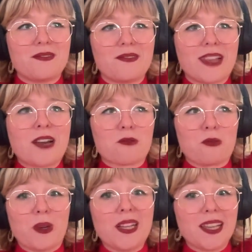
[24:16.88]
like
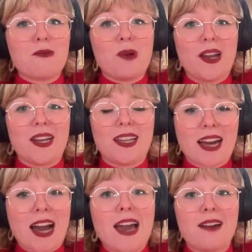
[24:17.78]
really wanted, like
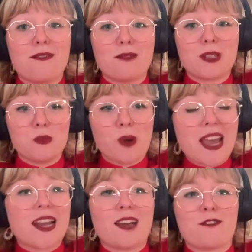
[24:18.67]
I was
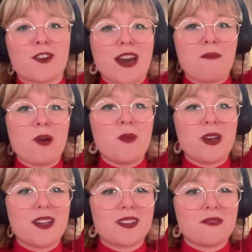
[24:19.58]
waiting for that
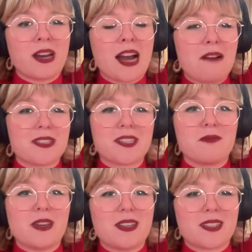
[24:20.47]
moment when I was going to
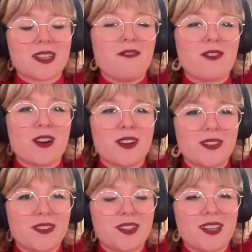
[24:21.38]
be discovered,
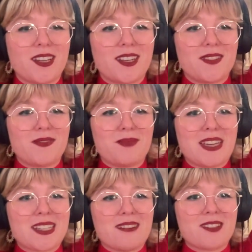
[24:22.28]

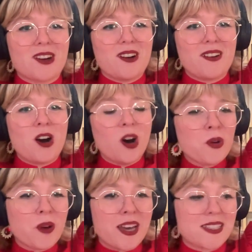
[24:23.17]
because I was
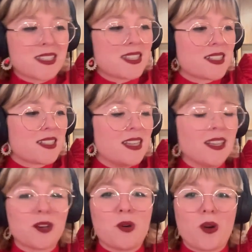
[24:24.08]
always in
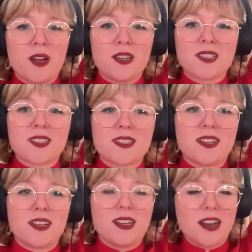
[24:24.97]
the chorus,
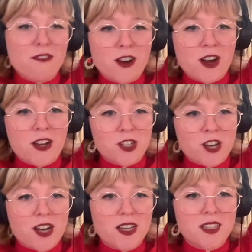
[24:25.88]
never got a
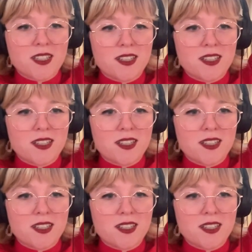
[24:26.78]
shot,